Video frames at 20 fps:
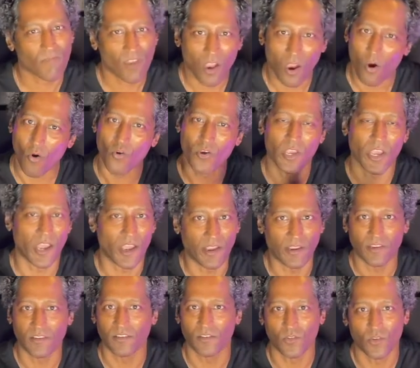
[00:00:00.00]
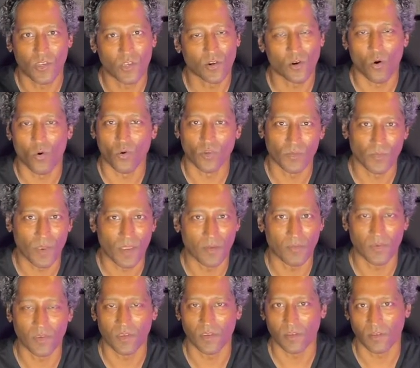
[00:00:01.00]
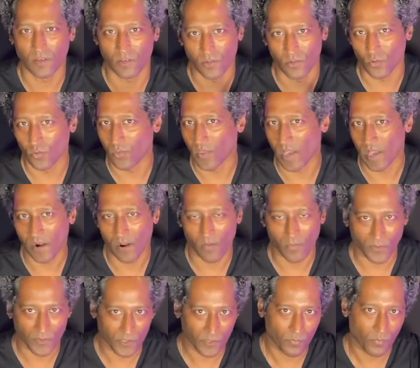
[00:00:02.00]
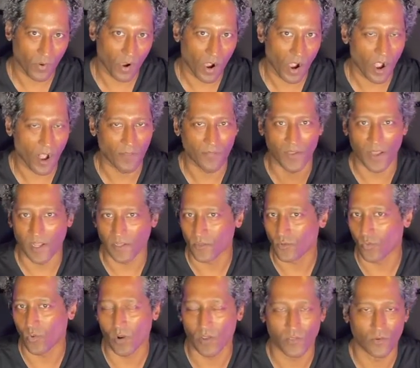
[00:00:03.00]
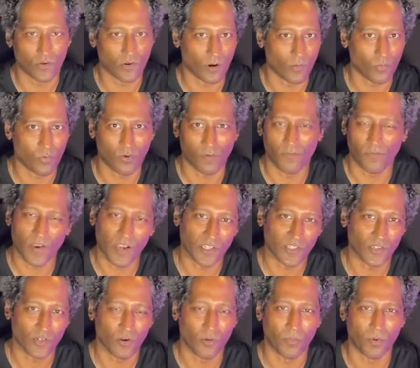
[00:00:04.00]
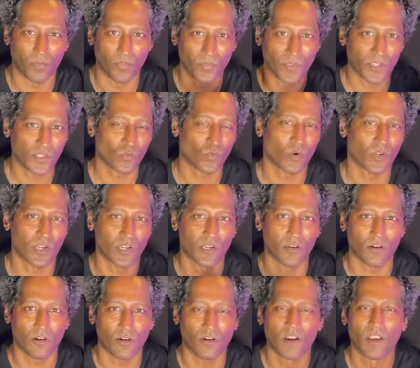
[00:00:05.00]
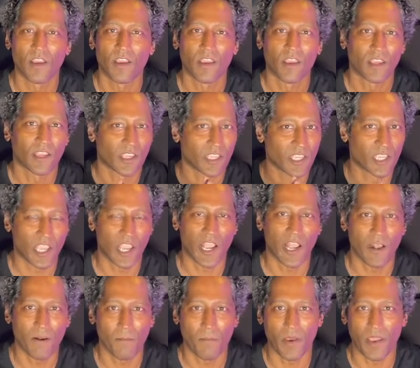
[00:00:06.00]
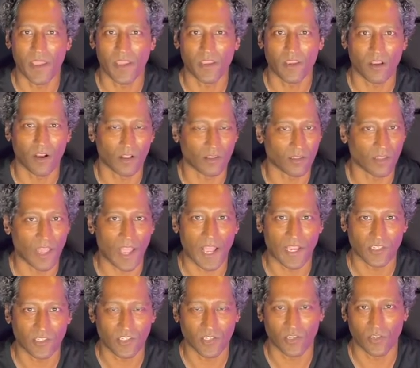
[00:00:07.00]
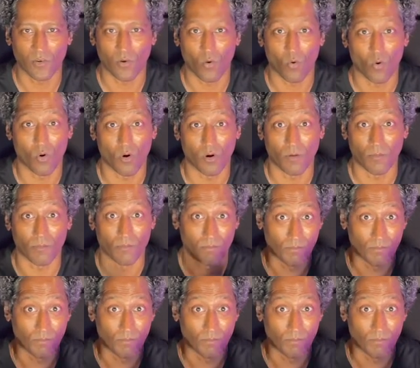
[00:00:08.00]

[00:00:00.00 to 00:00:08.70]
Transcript: okay, you can always maybe do that on the spot. That's rather unprofessional, but this one here can make a lasting or